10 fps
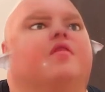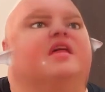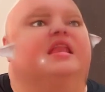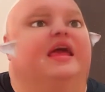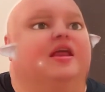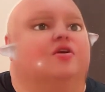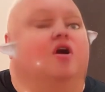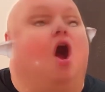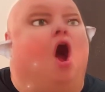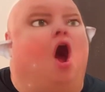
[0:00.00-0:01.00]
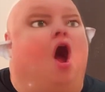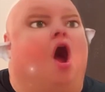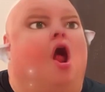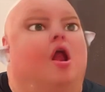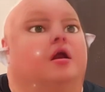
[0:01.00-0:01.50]
The letter
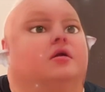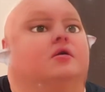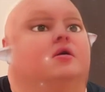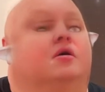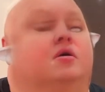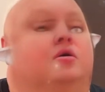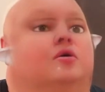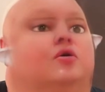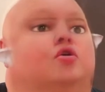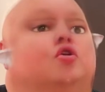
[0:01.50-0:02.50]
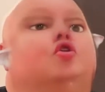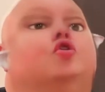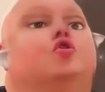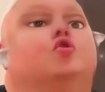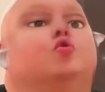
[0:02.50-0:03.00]
R.
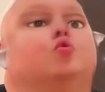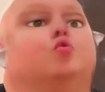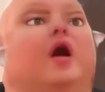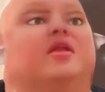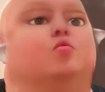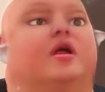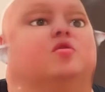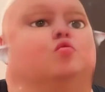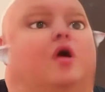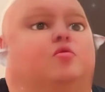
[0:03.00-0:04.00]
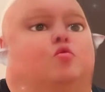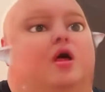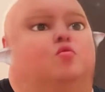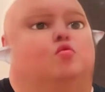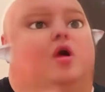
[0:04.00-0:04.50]
Run, run, run,
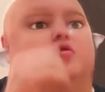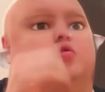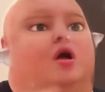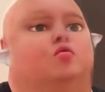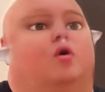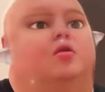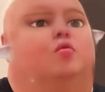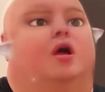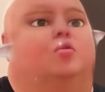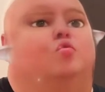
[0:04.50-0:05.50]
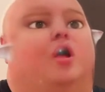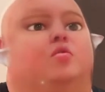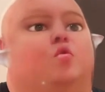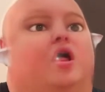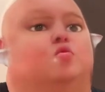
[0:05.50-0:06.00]
run, run, run, run, run,
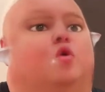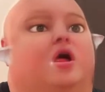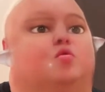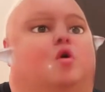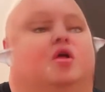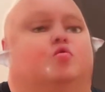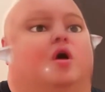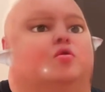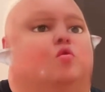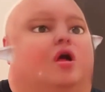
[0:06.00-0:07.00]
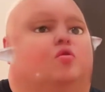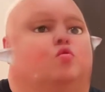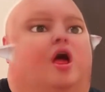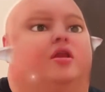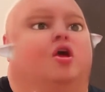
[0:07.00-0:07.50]
run, run, run, run, run, run,
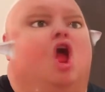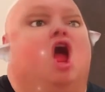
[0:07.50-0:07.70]
run.